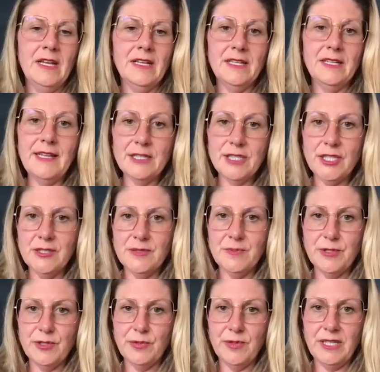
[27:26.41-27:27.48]
connections
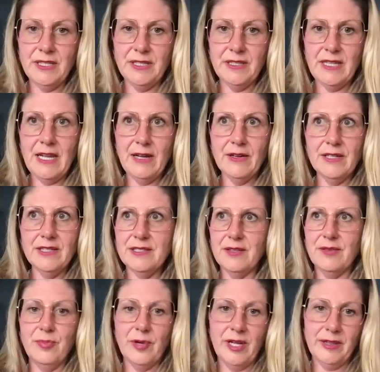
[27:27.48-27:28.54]
between areas of
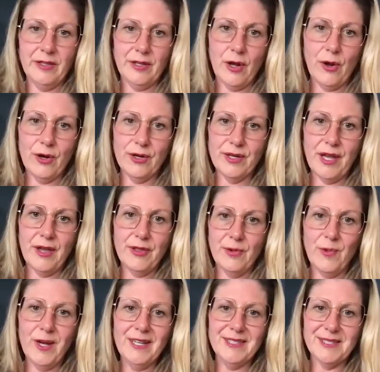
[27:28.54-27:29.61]
the brain that aren't
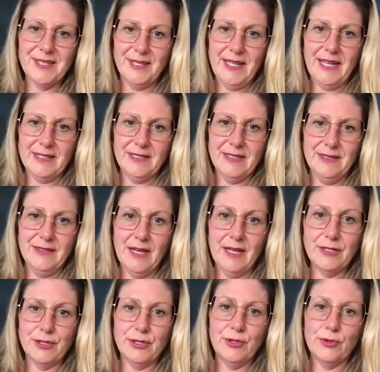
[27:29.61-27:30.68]
otherwise connected
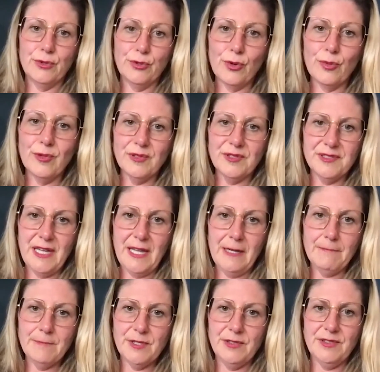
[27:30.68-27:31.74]
under your normal state.
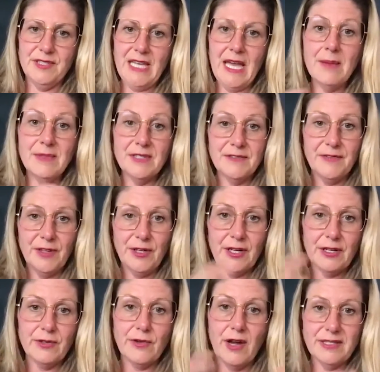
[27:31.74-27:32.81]
So you see hemispheric,
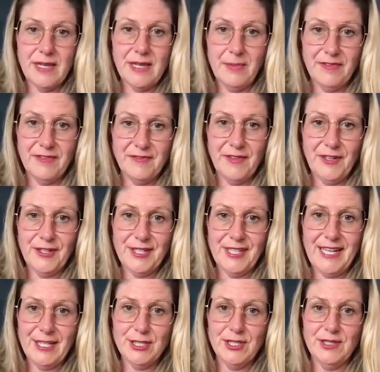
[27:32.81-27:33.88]
cross hemispheric
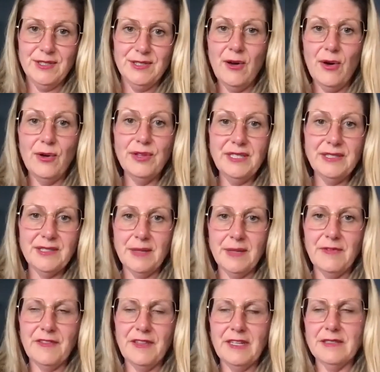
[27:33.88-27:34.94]
connections, all these type
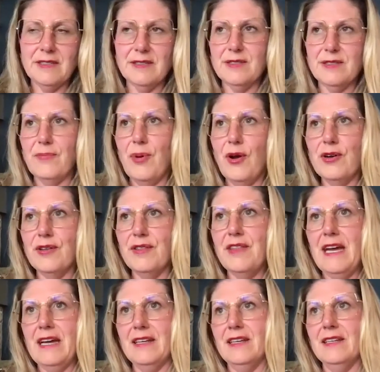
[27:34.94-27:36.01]
of things. And so part of
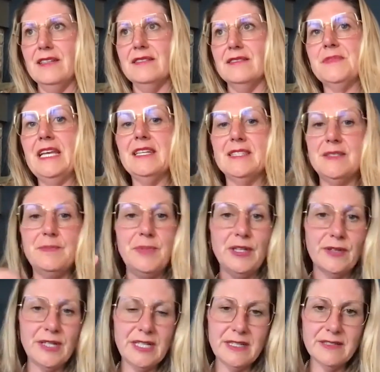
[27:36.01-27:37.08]
that is
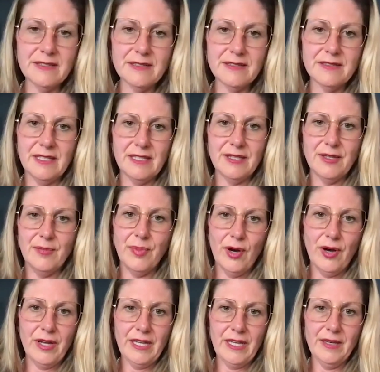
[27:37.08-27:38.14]
experienced in the
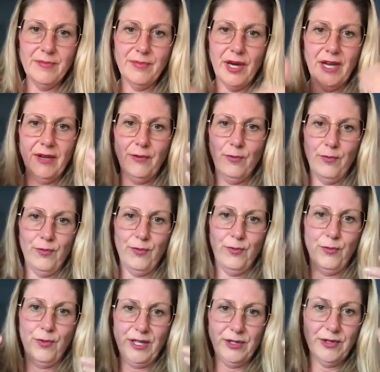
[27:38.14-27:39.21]
body by
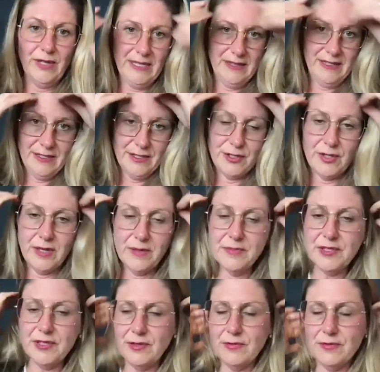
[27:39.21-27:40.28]
when you're in these
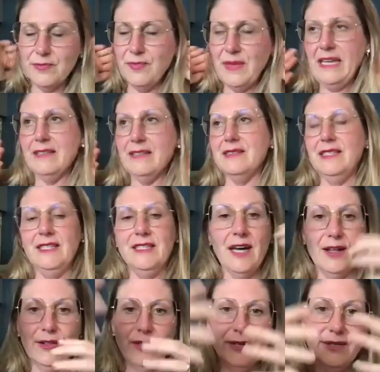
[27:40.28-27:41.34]
trips. So you may see
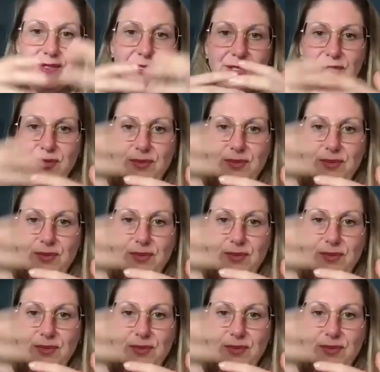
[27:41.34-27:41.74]
colors and you